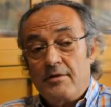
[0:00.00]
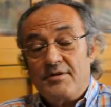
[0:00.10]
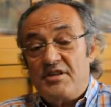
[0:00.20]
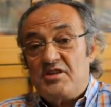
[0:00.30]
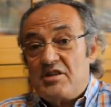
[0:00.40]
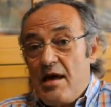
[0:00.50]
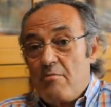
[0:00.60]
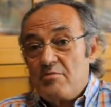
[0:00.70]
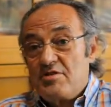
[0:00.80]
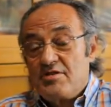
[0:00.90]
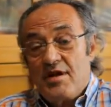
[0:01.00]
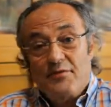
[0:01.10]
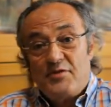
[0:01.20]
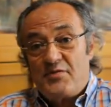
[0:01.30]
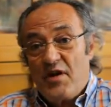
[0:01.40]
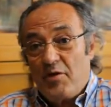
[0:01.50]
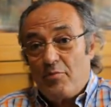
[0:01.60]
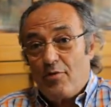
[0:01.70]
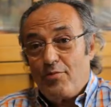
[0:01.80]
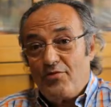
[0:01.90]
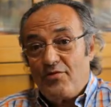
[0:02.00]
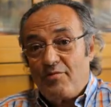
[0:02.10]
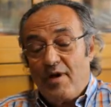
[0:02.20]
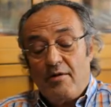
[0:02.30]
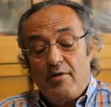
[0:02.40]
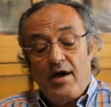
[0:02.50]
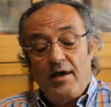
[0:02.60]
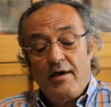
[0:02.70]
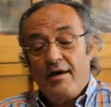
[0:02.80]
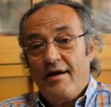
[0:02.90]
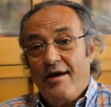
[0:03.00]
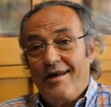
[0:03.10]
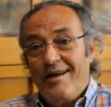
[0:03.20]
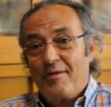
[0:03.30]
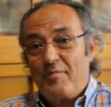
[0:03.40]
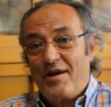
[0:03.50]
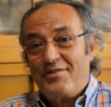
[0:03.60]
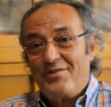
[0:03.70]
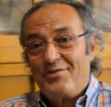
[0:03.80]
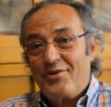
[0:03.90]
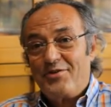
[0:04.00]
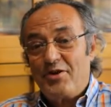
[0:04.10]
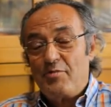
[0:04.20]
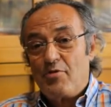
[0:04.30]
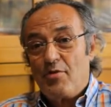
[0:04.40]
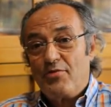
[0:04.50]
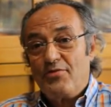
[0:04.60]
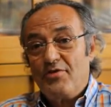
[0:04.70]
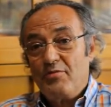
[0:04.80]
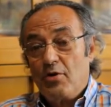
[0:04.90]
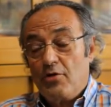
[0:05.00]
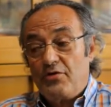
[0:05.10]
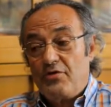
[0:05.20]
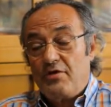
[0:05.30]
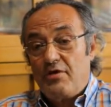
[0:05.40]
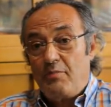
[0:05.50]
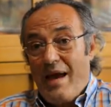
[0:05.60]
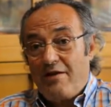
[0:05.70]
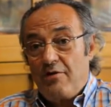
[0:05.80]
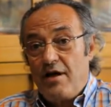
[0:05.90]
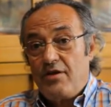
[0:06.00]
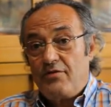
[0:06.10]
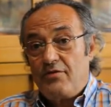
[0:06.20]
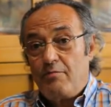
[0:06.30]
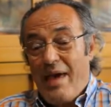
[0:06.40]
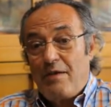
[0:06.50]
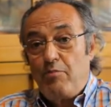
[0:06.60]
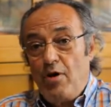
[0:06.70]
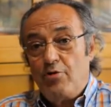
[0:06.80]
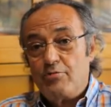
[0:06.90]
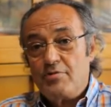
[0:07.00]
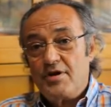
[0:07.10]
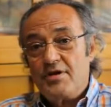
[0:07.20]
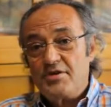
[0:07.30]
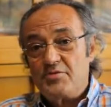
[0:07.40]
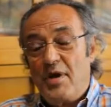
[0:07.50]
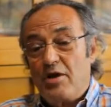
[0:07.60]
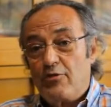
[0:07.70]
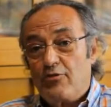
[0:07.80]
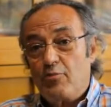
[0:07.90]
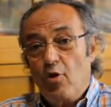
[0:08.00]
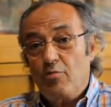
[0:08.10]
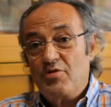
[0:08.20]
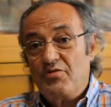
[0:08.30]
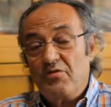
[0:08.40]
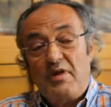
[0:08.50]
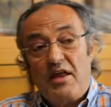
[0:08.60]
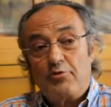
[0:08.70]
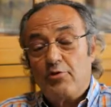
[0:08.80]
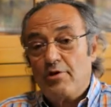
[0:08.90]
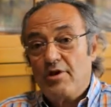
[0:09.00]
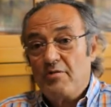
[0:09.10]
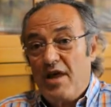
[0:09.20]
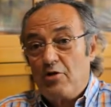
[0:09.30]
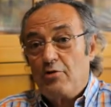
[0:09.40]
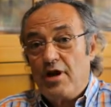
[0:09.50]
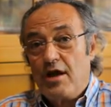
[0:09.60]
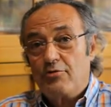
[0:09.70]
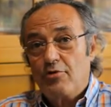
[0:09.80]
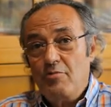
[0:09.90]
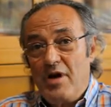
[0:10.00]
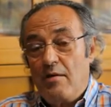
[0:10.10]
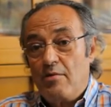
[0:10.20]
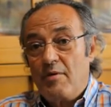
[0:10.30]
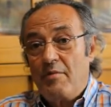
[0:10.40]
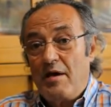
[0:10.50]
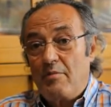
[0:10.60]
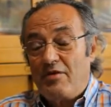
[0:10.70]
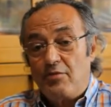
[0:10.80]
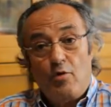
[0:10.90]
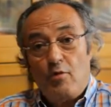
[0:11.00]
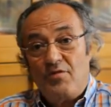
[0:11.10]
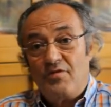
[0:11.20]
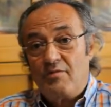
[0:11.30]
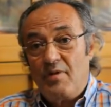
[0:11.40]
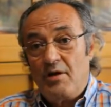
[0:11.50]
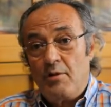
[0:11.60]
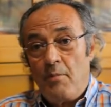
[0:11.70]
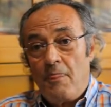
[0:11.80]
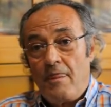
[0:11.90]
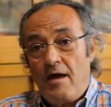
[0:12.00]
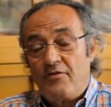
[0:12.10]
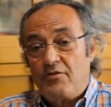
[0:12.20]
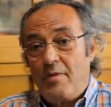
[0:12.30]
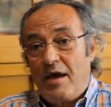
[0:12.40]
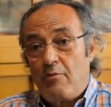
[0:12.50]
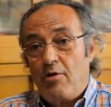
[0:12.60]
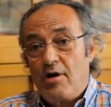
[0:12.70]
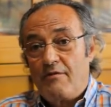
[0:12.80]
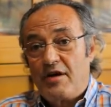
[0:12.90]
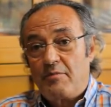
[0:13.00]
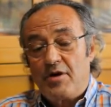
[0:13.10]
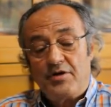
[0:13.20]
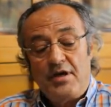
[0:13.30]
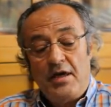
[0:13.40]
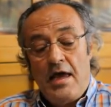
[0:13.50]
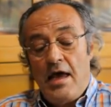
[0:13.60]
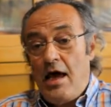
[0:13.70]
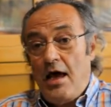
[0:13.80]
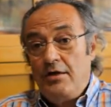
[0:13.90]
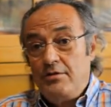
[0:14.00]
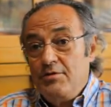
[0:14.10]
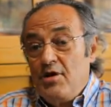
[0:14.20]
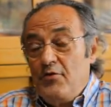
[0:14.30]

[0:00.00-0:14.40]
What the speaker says: Islam itself is very pro-business, by the way, and AK Party is certainly pro-business because its backbone is made of small business, Anatolian, not only Anatolian, but everywhere by small businessmen. That's the backbone of AK Party. And two, they're